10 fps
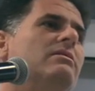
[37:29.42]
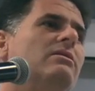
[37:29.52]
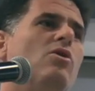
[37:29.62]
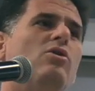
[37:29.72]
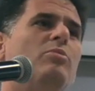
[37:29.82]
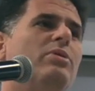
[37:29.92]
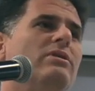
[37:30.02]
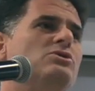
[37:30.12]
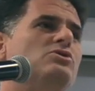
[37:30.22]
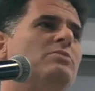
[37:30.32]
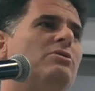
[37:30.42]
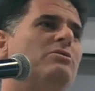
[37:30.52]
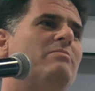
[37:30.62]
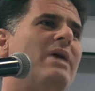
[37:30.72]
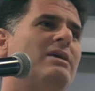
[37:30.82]
the local policeman
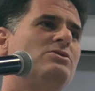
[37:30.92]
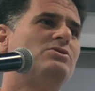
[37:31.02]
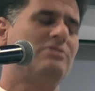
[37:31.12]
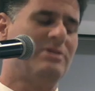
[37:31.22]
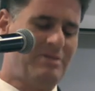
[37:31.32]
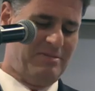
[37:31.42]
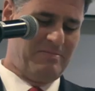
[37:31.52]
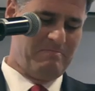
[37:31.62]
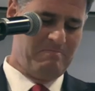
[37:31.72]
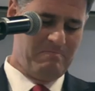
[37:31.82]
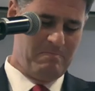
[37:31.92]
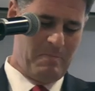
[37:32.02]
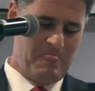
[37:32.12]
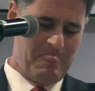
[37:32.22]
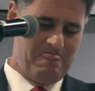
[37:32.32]
or the magistrate
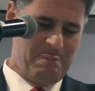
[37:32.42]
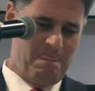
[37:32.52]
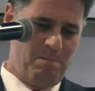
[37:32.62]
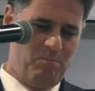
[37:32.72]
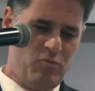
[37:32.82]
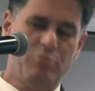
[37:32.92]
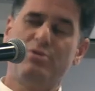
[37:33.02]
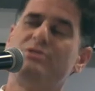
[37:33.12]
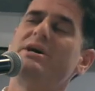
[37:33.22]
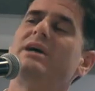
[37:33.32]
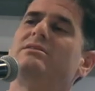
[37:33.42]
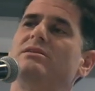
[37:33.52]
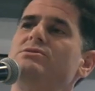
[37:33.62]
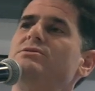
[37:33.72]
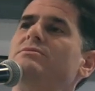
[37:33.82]
to protect
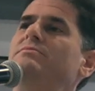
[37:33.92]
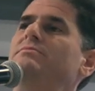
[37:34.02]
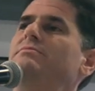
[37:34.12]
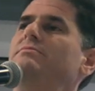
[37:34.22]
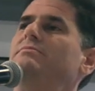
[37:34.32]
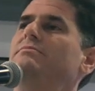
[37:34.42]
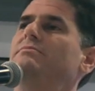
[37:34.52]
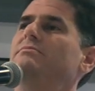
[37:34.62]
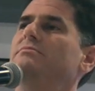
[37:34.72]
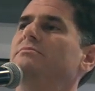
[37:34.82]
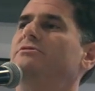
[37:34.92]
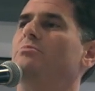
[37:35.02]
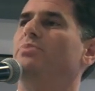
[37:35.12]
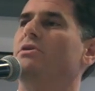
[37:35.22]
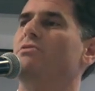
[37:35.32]
us
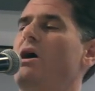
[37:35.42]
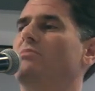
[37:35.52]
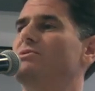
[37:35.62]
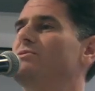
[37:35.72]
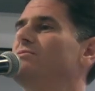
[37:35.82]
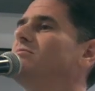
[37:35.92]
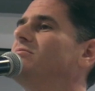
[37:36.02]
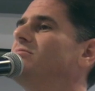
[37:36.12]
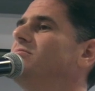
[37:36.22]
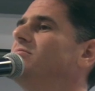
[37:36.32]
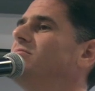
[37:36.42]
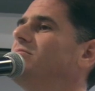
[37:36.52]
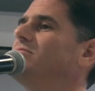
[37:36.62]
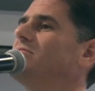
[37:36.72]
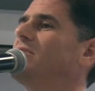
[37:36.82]
from pogroms
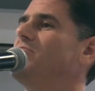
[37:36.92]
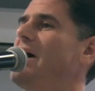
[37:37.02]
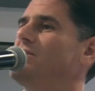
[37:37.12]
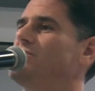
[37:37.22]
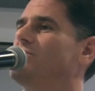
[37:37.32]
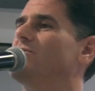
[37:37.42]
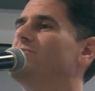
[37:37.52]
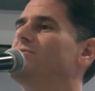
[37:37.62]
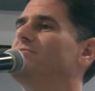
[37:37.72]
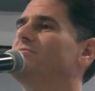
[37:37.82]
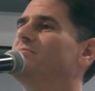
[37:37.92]
and massacres.